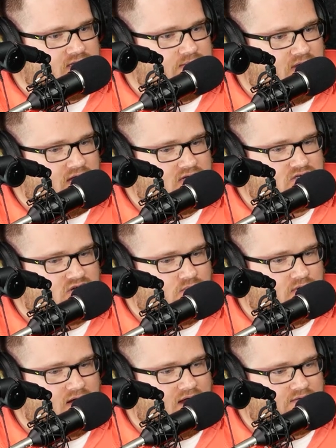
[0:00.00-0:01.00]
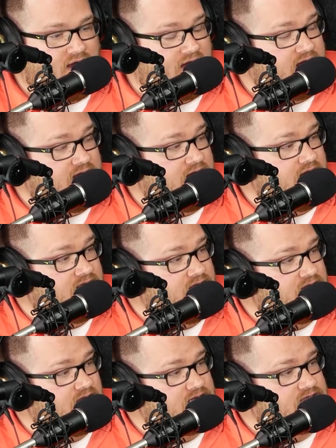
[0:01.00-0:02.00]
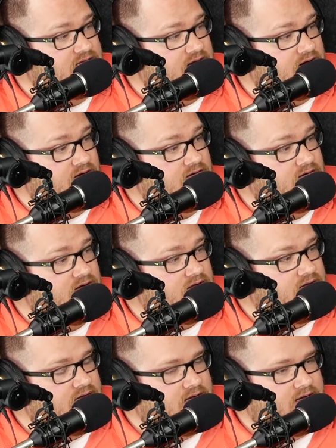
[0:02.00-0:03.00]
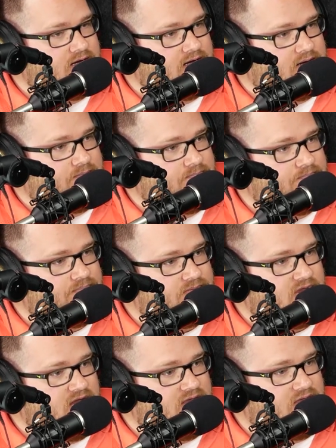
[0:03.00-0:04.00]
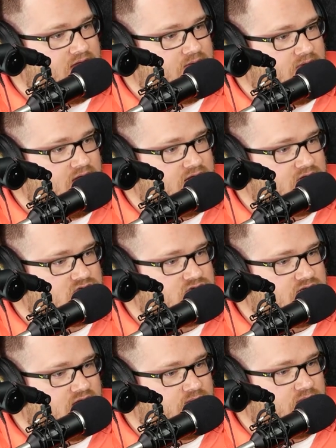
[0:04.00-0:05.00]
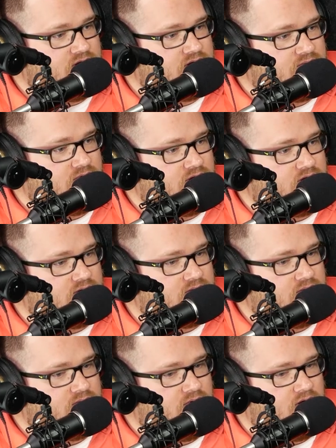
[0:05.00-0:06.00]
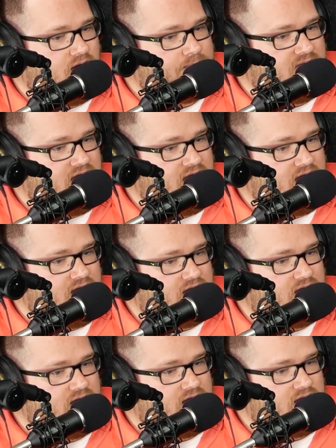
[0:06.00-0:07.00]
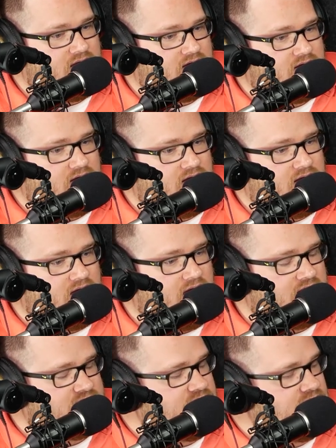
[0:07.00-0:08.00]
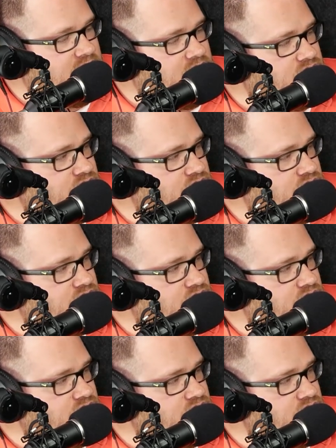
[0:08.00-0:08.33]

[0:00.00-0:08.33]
making sure we're not wrecking anything that's there, um, and then making sure that we're we're updating and enhancing the user